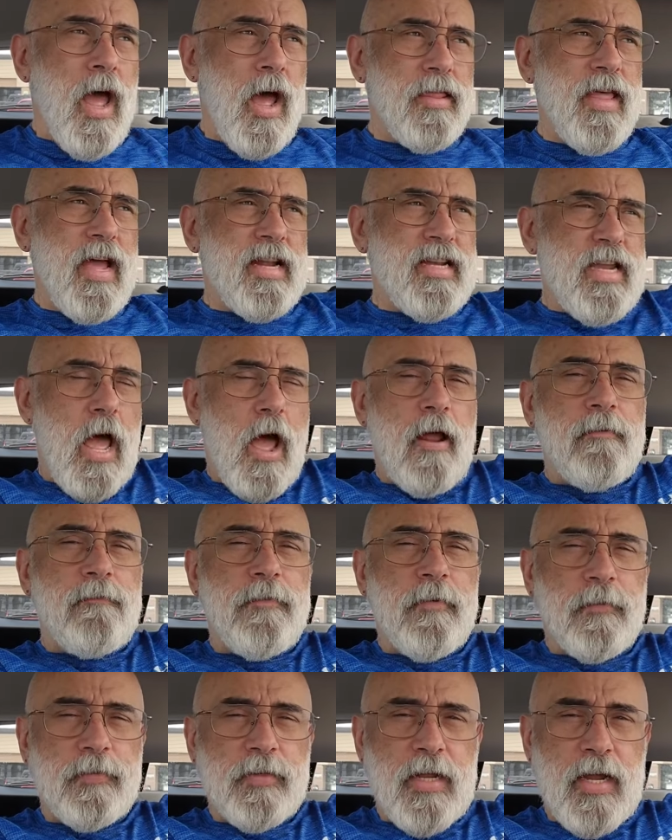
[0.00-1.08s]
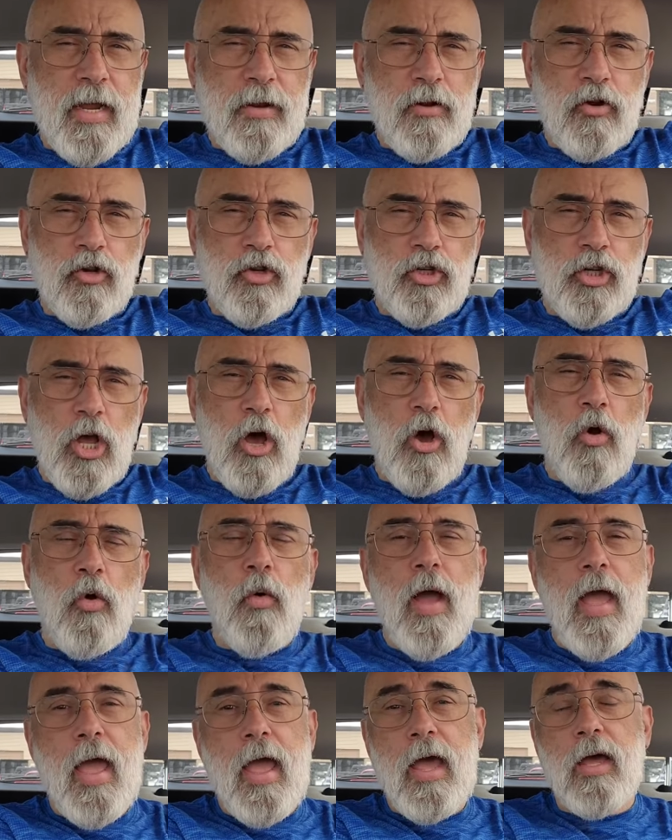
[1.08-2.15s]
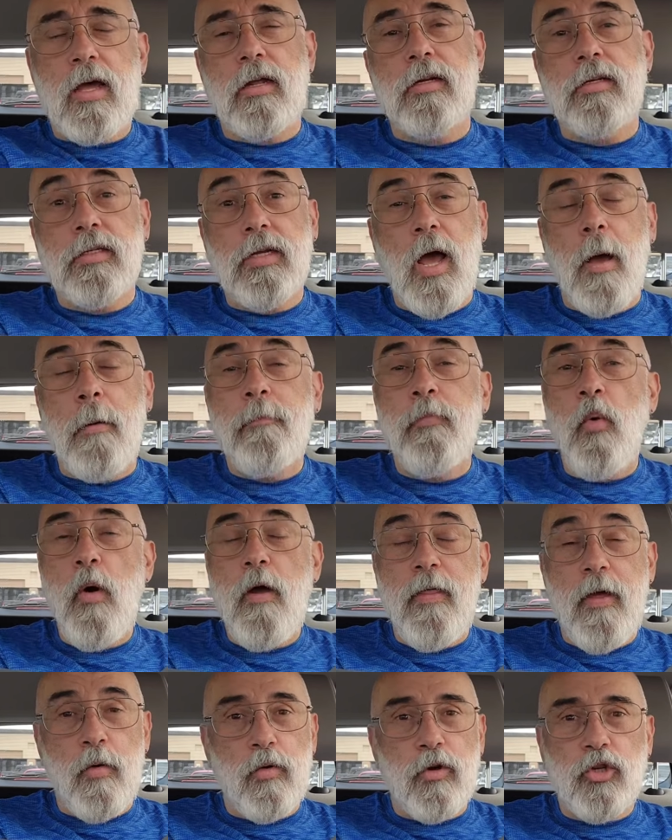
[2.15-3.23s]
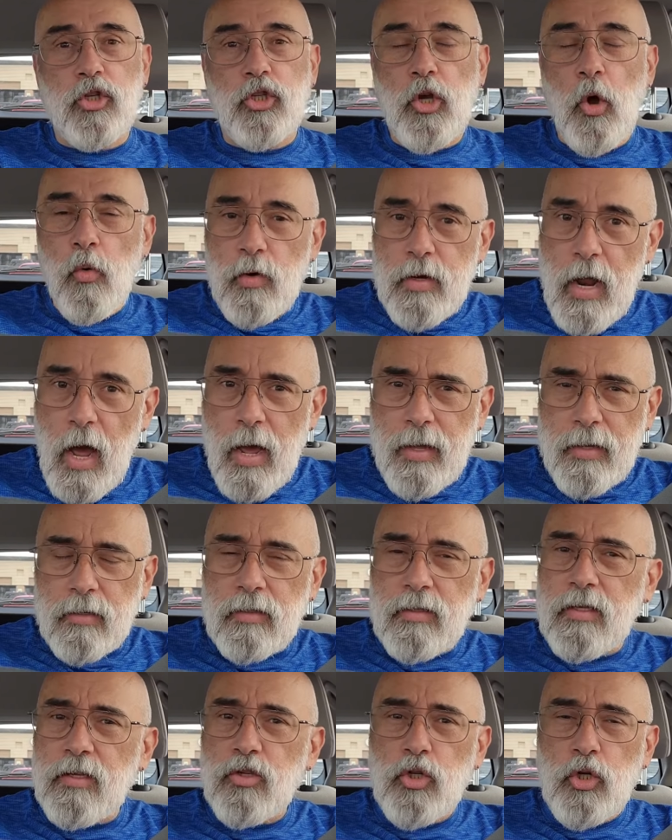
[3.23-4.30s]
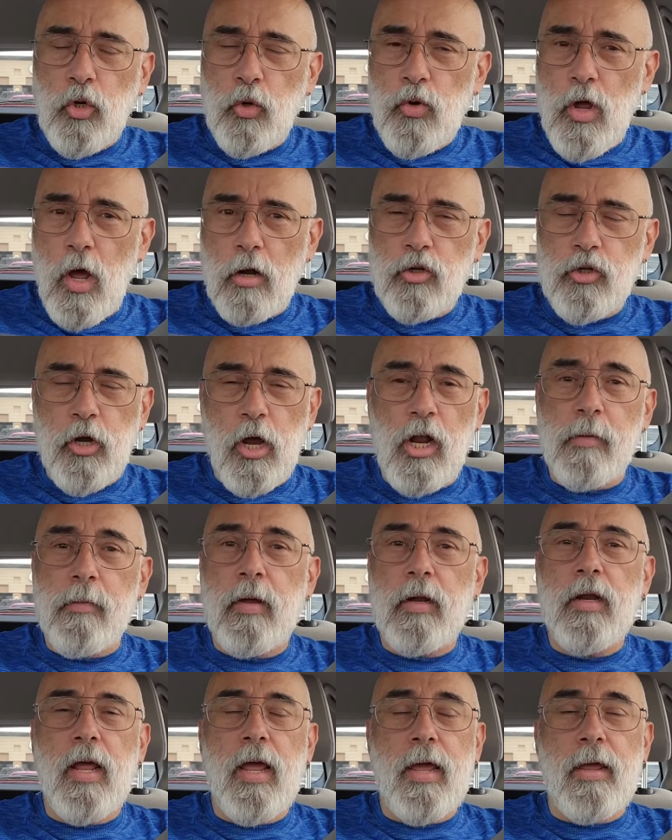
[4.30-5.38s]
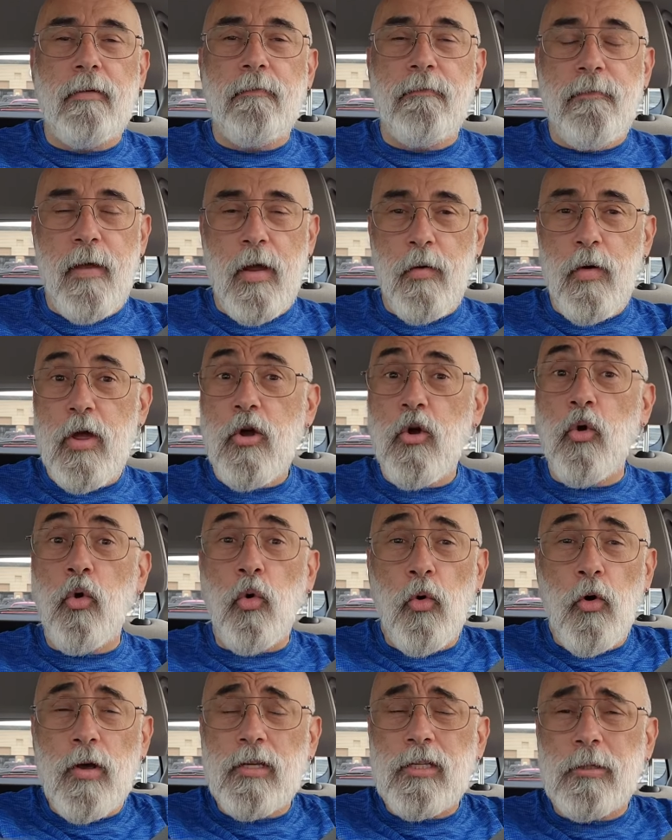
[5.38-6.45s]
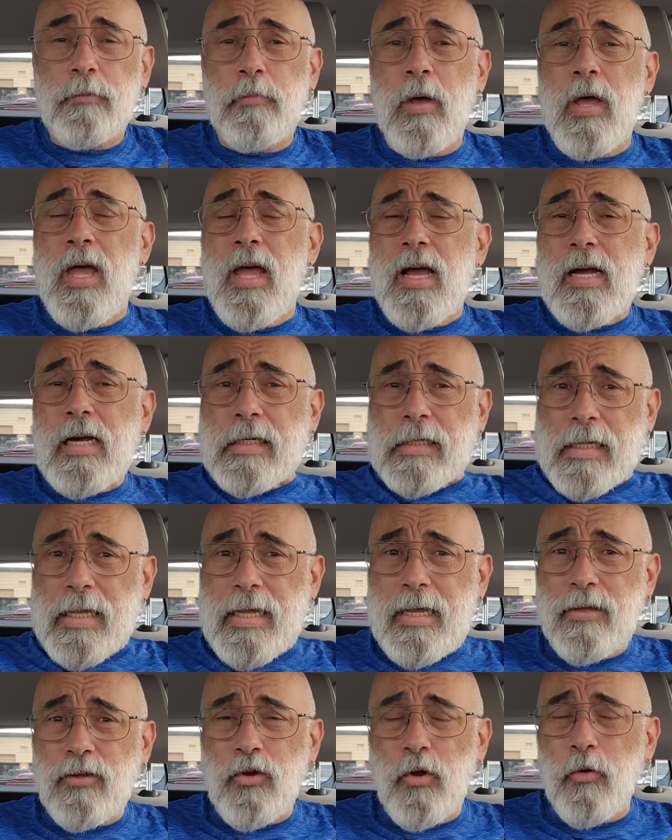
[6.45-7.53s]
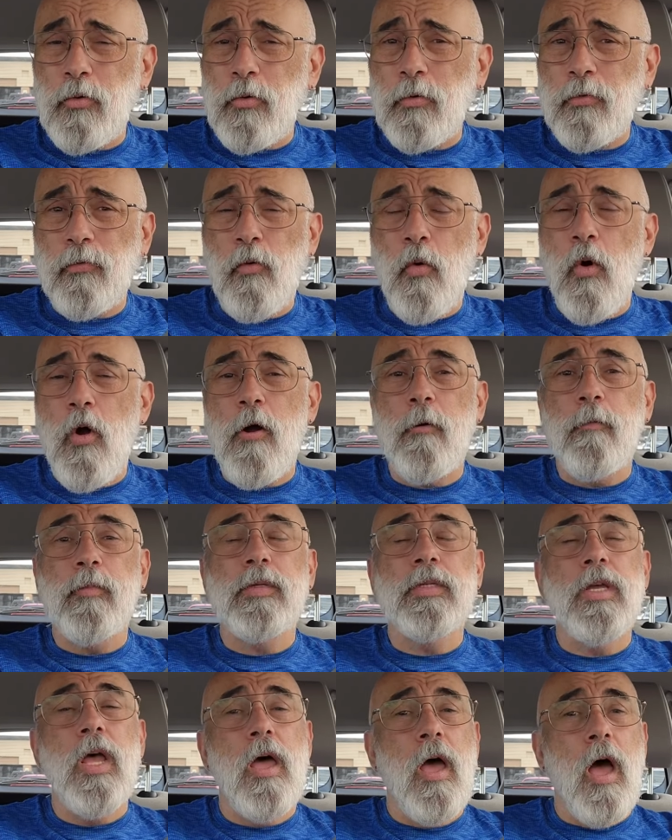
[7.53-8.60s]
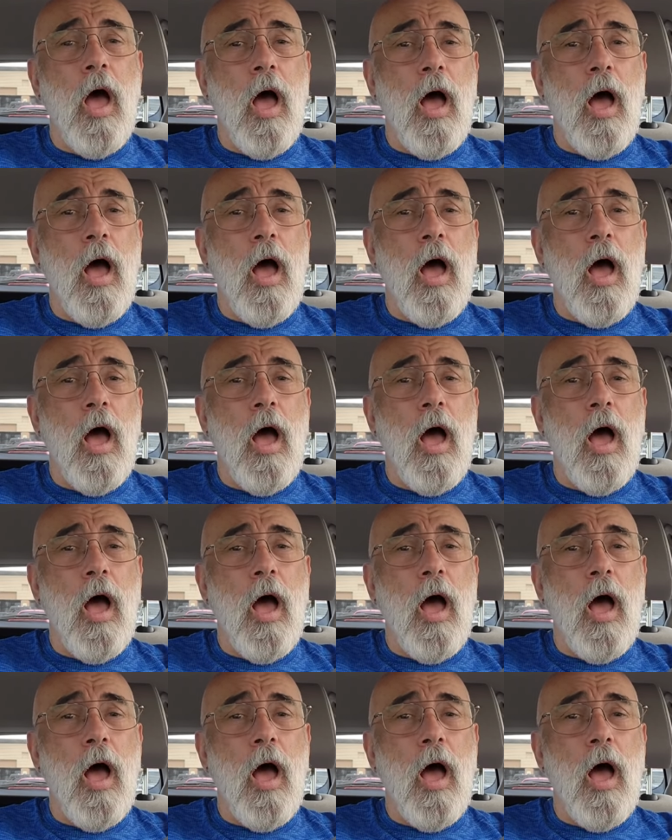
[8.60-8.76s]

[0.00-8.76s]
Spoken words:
at like 9:15 or so, and boy, they were so nice. These two young gentlemen in very crisp, clean uniforms,